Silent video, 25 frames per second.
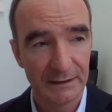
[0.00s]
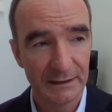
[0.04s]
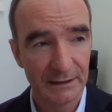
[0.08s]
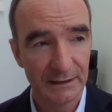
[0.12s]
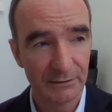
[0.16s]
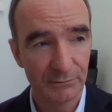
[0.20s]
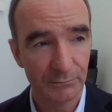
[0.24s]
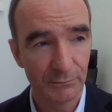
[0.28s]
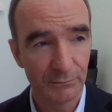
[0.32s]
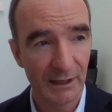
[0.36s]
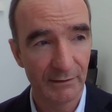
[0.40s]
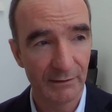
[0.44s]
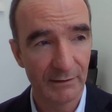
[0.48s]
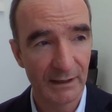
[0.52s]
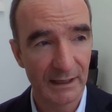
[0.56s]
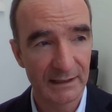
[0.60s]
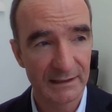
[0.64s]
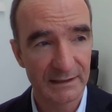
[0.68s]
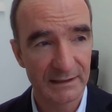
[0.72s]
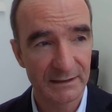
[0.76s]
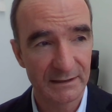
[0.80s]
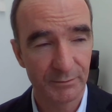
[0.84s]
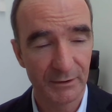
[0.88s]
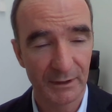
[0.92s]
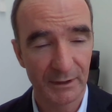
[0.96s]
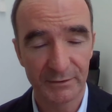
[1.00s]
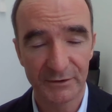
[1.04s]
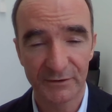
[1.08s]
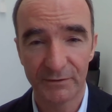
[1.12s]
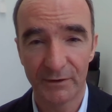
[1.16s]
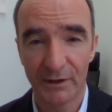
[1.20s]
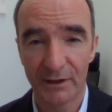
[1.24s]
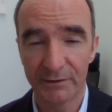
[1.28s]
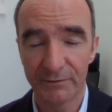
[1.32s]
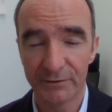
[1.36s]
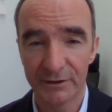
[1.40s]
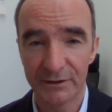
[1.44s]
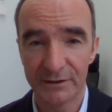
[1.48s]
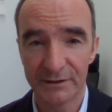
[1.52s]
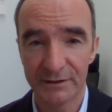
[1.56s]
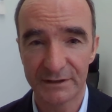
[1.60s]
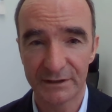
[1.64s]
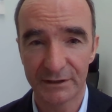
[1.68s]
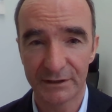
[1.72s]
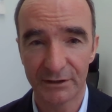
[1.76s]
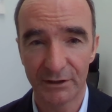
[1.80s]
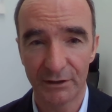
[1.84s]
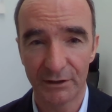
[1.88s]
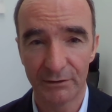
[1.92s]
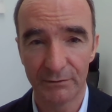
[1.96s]
And whereas perhaps 5
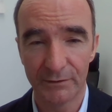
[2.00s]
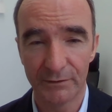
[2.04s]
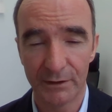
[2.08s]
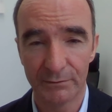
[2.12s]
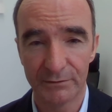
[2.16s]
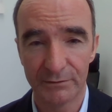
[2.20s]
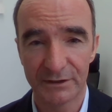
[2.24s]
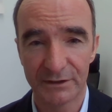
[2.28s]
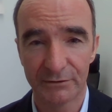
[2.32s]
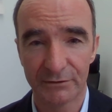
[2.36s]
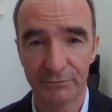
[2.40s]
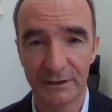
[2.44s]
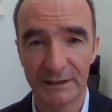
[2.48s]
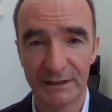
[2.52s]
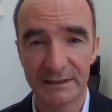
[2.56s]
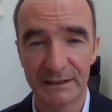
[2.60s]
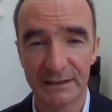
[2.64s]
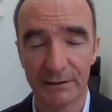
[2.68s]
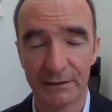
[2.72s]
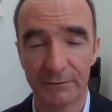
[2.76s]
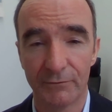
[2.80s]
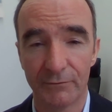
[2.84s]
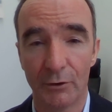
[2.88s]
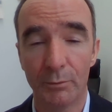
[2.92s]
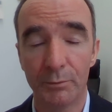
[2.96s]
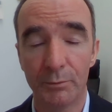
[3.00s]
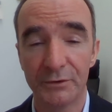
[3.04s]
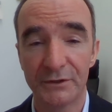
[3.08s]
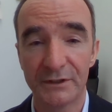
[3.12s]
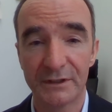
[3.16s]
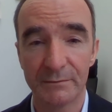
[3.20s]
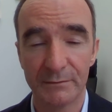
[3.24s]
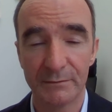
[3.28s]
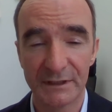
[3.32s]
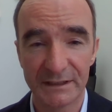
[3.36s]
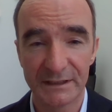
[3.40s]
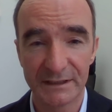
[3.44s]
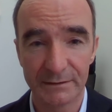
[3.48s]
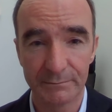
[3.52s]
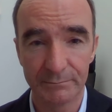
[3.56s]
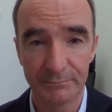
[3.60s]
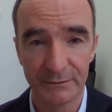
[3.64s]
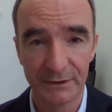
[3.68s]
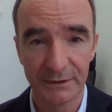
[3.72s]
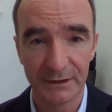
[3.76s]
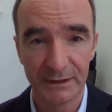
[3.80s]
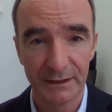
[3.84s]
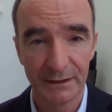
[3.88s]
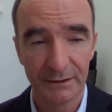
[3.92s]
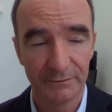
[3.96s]
years ago there was a great deal of
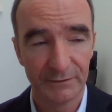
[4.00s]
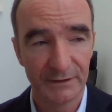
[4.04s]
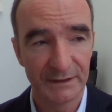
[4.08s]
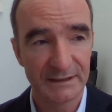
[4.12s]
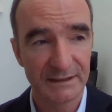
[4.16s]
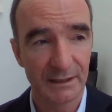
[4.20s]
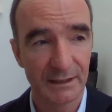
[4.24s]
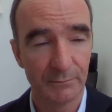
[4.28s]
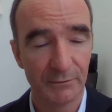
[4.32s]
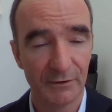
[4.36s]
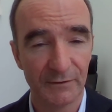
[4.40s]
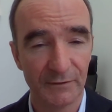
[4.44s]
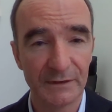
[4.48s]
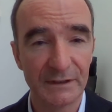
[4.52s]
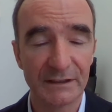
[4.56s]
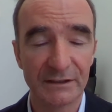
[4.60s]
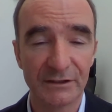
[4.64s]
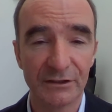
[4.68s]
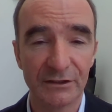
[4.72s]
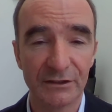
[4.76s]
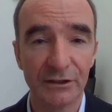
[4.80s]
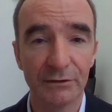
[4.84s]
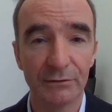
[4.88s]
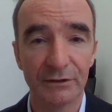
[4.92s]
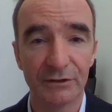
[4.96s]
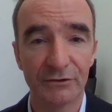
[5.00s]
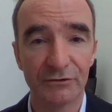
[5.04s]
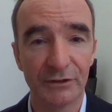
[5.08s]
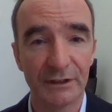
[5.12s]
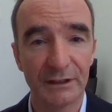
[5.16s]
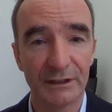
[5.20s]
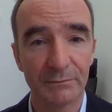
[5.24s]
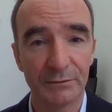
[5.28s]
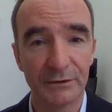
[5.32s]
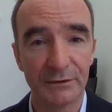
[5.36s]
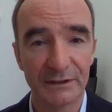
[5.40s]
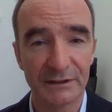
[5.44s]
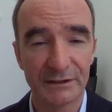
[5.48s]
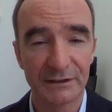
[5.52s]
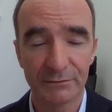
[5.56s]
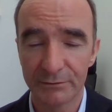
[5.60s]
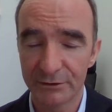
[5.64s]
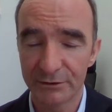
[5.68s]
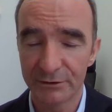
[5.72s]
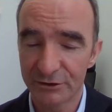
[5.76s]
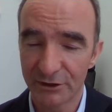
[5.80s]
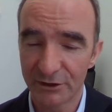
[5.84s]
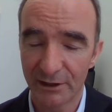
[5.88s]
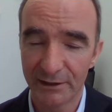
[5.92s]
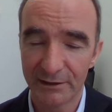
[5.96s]
optimism that some of these newer treatments,
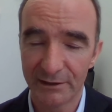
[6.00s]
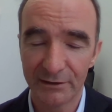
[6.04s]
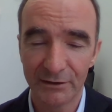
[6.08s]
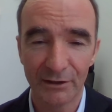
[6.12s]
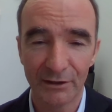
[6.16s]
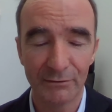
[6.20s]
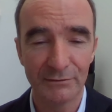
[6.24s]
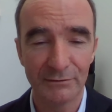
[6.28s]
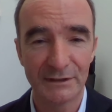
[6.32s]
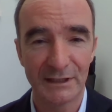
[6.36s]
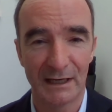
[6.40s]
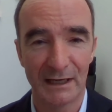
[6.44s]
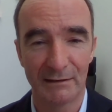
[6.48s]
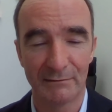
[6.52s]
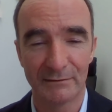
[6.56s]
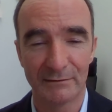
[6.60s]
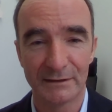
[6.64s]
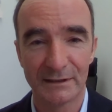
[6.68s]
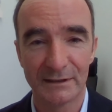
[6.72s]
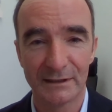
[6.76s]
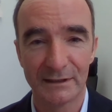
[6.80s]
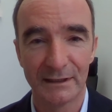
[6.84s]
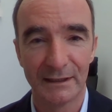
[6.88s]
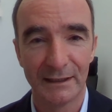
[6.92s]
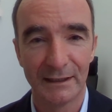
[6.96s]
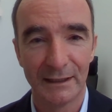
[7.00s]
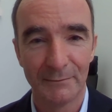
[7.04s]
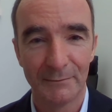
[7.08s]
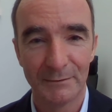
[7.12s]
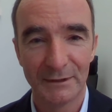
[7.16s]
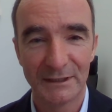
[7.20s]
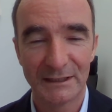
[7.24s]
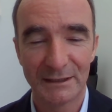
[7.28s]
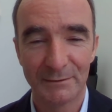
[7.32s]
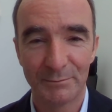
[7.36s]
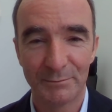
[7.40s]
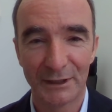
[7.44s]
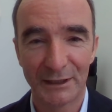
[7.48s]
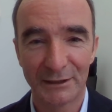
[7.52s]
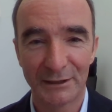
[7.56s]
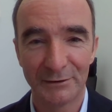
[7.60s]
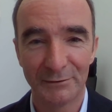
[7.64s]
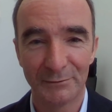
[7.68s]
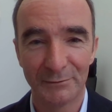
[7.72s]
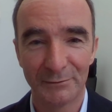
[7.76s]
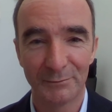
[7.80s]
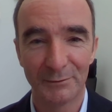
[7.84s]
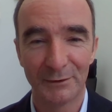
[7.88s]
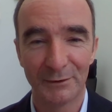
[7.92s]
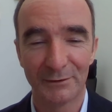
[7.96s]
which I no doubt Mr.
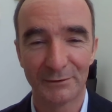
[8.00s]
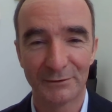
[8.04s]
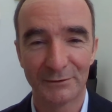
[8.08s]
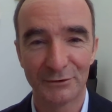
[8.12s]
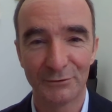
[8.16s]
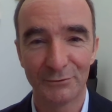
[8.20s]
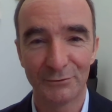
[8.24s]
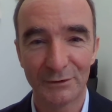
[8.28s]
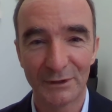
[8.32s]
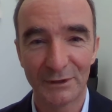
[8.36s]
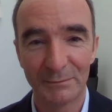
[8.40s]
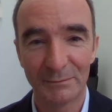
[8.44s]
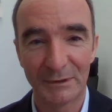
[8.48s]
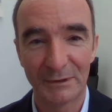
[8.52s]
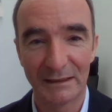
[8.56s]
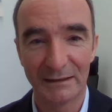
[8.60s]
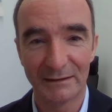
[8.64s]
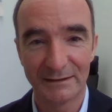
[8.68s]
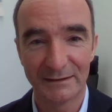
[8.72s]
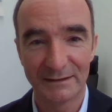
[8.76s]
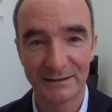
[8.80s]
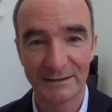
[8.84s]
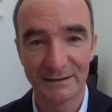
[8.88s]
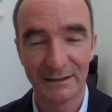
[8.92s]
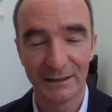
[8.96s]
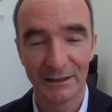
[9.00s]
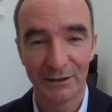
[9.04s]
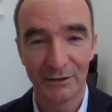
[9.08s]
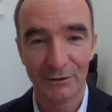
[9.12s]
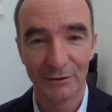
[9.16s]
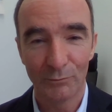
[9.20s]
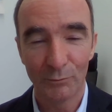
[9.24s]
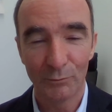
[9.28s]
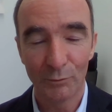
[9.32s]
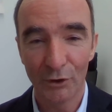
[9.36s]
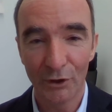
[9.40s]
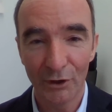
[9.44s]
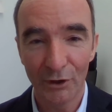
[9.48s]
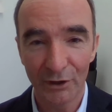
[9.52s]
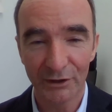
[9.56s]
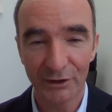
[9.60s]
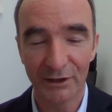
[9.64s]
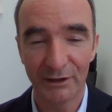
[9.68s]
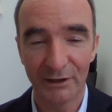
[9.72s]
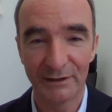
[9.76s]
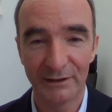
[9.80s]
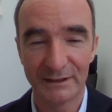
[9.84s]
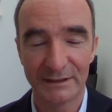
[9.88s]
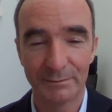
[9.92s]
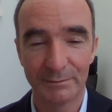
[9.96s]
Bicknell will talk about, were
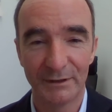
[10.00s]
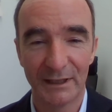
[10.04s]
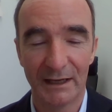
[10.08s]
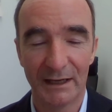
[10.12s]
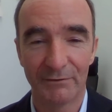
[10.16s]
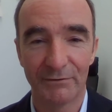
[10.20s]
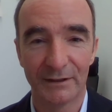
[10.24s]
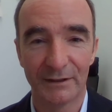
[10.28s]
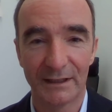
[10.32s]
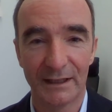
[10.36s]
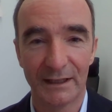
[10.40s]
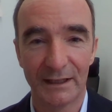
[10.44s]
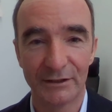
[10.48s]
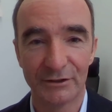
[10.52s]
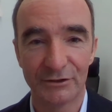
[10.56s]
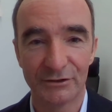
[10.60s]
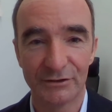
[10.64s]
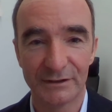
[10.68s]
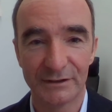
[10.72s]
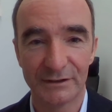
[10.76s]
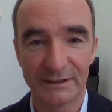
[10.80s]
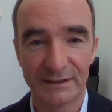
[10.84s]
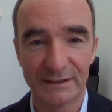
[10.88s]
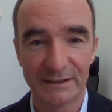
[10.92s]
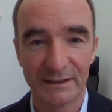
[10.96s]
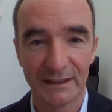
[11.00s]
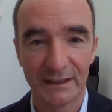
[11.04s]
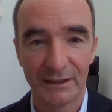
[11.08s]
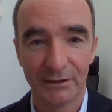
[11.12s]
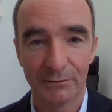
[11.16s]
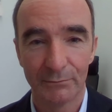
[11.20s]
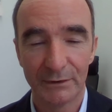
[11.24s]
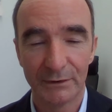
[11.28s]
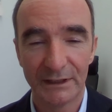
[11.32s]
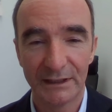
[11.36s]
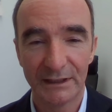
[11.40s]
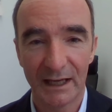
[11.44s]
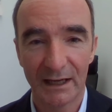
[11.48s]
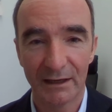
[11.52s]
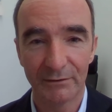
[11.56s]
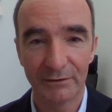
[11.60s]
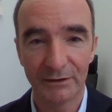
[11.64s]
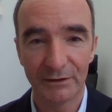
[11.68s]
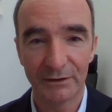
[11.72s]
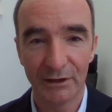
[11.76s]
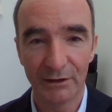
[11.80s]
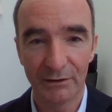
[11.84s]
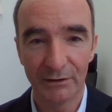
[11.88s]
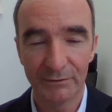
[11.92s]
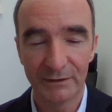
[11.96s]
going to be efficacious, we now
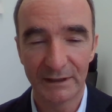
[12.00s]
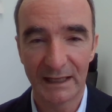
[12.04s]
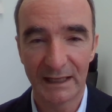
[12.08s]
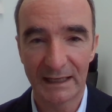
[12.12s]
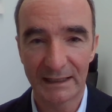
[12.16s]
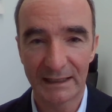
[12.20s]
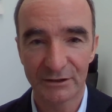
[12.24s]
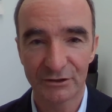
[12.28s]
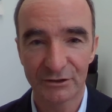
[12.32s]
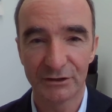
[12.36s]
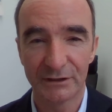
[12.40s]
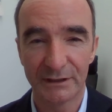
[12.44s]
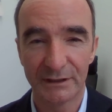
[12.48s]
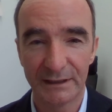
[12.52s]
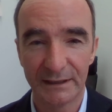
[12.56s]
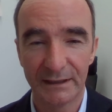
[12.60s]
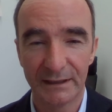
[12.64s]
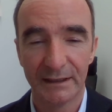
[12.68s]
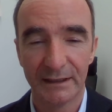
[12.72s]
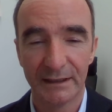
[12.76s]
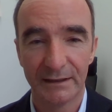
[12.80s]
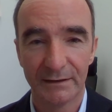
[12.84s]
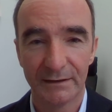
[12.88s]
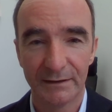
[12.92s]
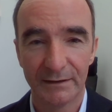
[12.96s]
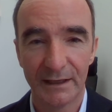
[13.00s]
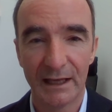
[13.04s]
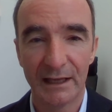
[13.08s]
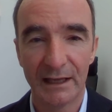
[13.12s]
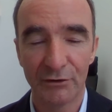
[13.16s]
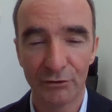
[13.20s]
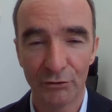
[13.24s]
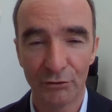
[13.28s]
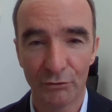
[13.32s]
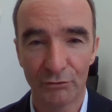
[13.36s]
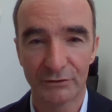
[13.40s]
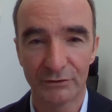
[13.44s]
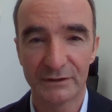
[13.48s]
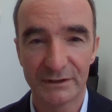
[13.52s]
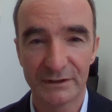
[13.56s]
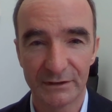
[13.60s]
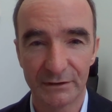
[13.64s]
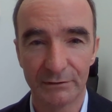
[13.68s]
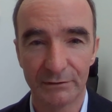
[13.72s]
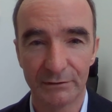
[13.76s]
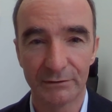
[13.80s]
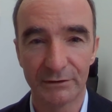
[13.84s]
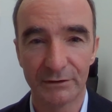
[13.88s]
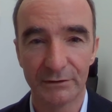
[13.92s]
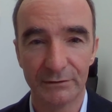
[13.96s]
know that actually they're not
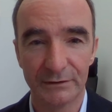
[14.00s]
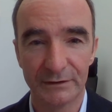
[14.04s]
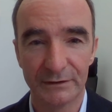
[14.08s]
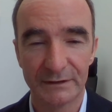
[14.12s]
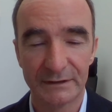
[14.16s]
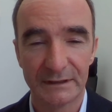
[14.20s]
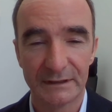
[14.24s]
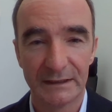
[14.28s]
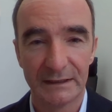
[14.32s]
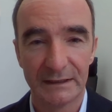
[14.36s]
so good.